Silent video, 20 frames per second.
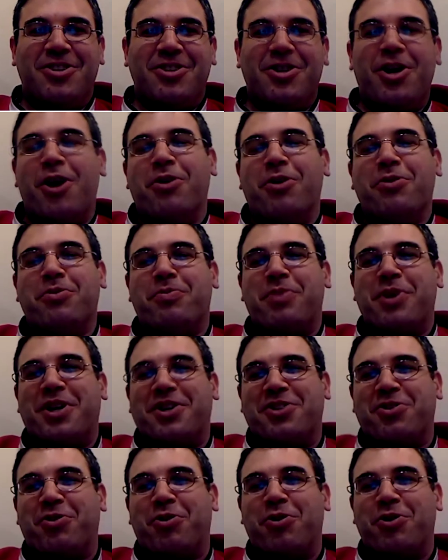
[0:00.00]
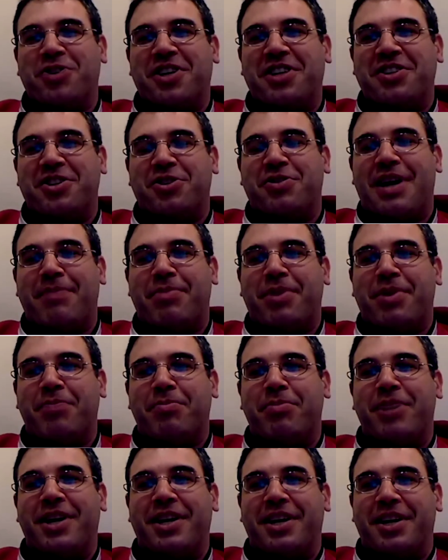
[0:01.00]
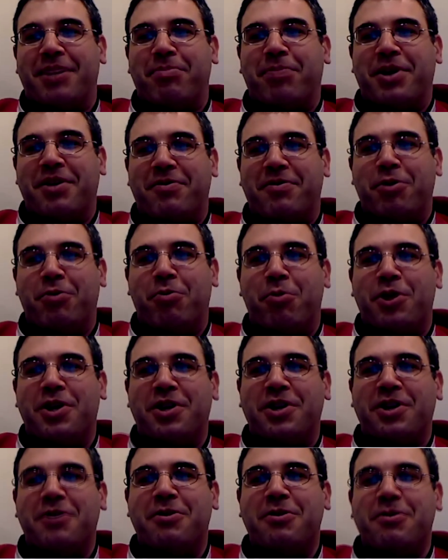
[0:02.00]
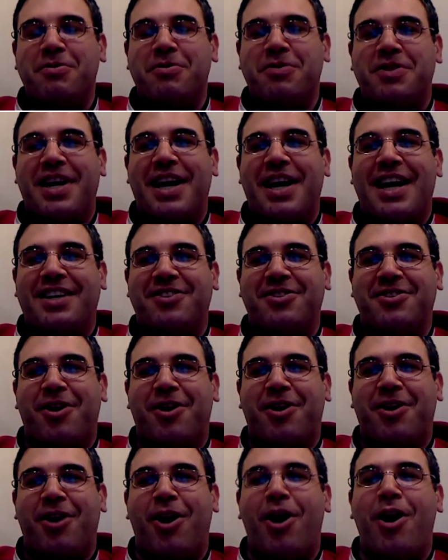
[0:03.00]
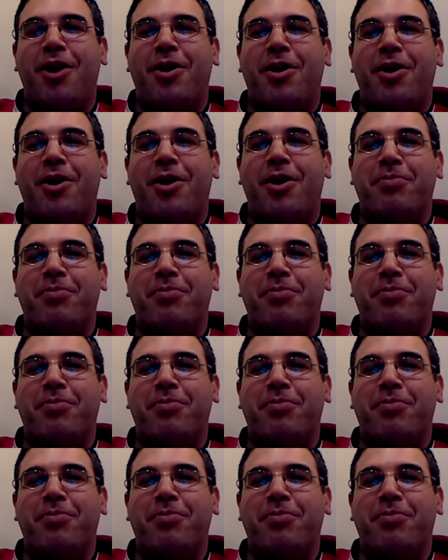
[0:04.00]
No, because of course that's a drop in the bucket. But if you were to tax all